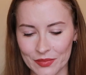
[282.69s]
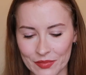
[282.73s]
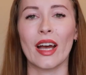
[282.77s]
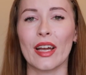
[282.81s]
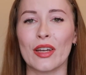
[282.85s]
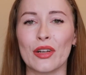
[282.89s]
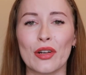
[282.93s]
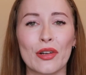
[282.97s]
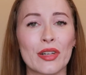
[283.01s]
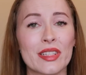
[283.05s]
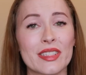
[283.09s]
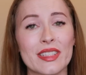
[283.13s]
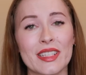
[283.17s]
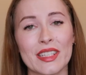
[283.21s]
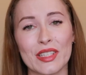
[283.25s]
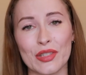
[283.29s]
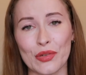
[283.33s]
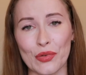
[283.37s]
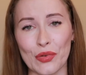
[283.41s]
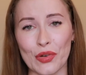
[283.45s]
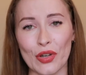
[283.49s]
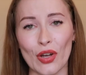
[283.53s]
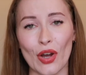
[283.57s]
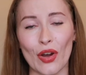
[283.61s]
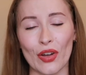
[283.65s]
I could honestly
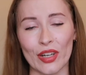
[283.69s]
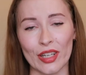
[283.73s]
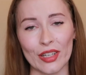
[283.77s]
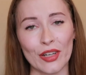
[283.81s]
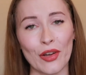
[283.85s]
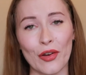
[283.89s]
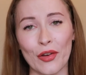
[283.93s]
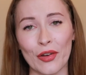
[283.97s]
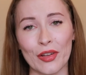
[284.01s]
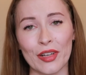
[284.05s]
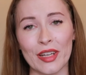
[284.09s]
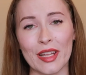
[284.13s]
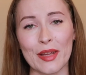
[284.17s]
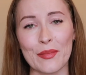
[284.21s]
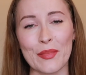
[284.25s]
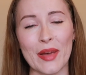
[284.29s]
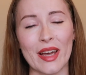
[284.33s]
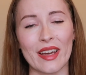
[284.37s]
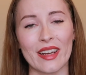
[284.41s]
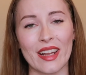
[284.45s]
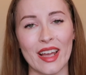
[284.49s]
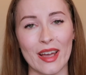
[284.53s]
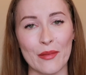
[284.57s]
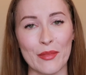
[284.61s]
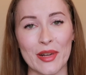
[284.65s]
talk on and on
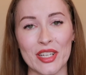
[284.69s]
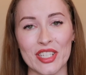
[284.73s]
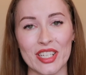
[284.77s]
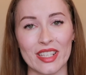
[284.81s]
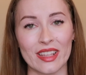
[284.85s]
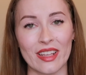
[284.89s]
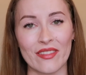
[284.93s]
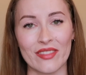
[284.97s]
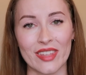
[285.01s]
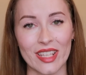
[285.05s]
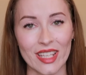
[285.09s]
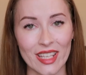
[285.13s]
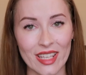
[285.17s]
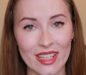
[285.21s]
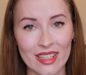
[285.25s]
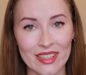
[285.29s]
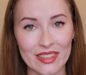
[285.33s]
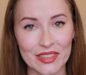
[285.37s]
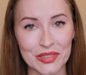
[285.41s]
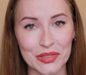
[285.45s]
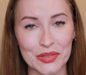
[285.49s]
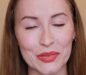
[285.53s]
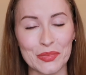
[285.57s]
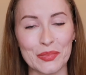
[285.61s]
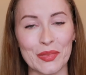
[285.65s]
about how much I love the
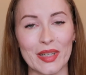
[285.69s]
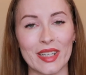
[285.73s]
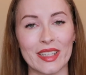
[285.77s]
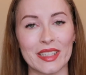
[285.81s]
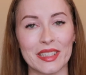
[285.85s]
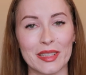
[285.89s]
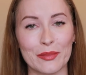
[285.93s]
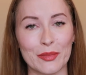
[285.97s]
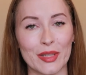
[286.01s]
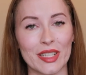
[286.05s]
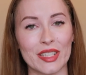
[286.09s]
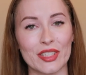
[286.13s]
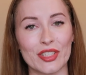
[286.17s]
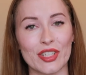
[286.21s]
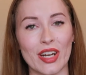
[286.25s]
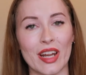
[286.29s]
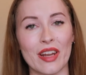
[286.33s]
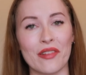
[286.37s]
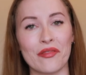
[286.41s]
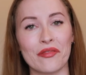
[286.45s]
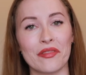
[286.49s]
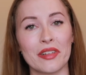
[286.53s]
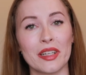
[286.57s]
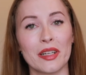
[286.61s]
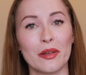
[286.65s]
Kindle, but I'm going to try
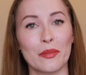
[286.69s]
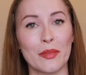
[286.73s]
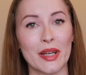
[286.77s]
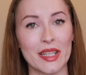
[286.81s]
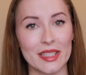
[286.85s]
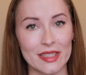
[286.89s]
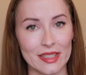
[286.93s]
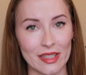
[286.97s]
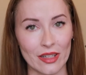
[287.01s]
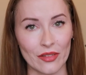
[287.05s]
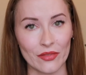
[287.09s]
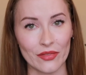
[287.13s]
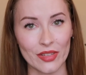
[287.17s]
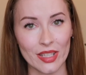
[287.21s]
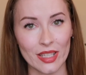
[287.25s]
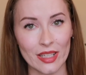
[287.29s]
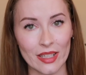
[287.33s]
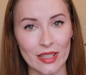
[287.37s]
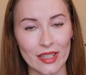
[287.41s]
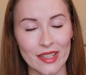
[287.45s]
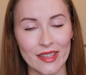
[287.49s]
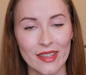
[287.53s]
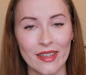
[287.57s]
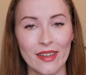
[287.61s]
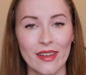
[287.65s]
and reel myself
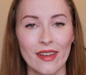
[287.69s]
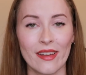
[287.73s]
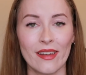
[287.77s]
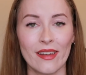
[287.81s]
in.